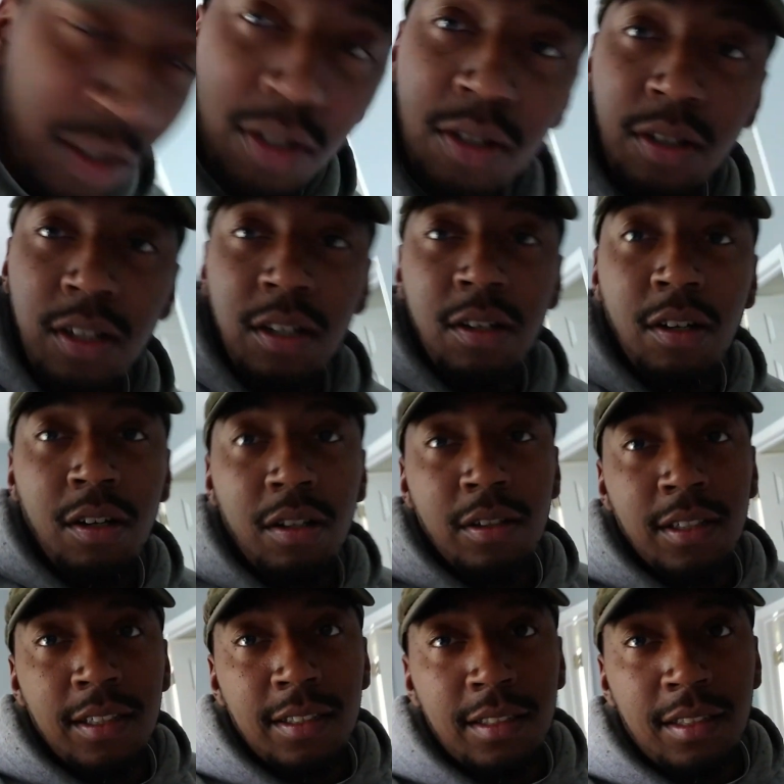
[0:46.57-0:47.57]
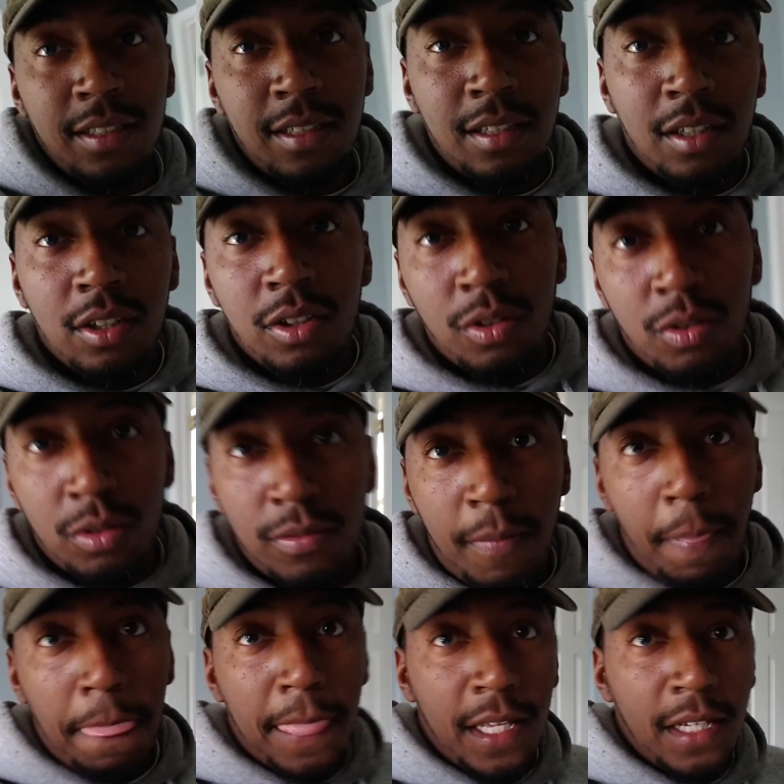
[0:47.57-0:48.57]
you can call this a little
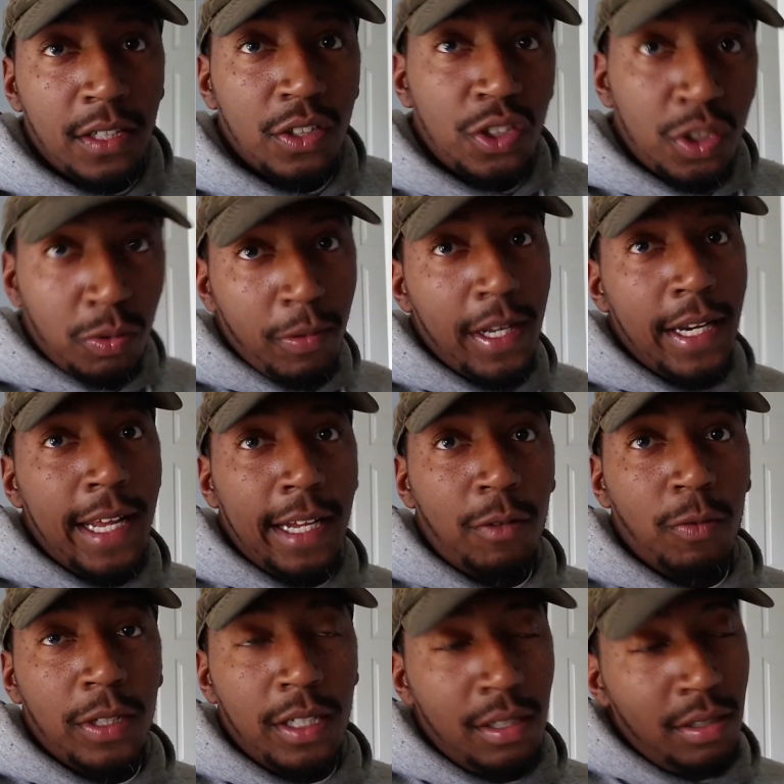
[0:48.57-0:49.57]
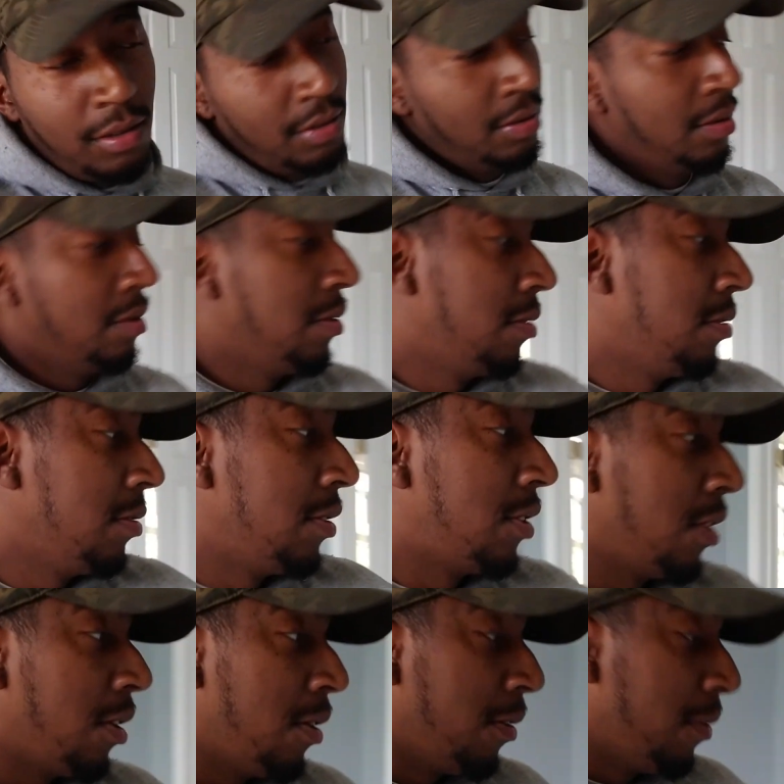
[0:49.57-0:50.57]
sweat equity.
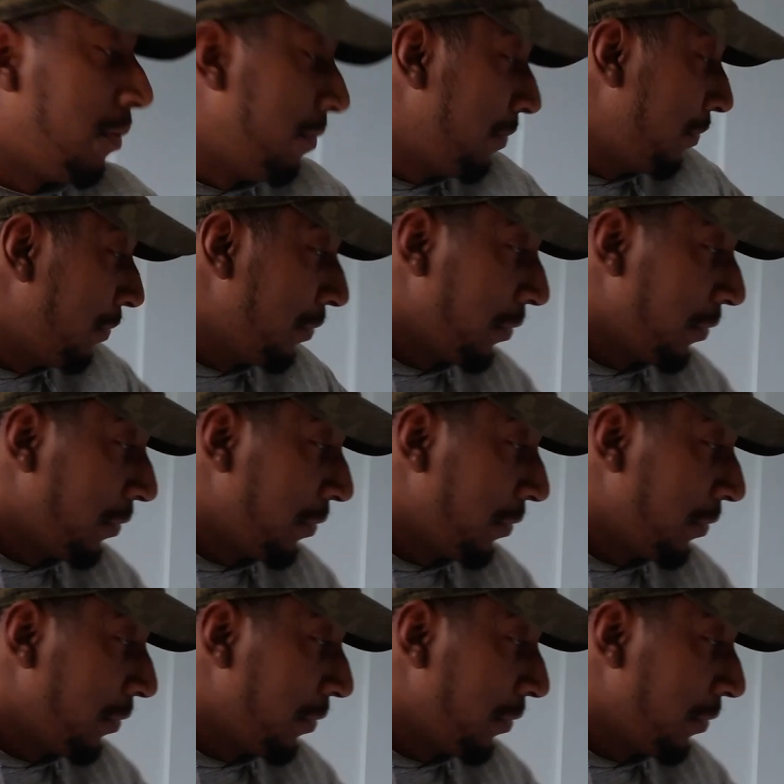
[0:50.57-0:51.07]
So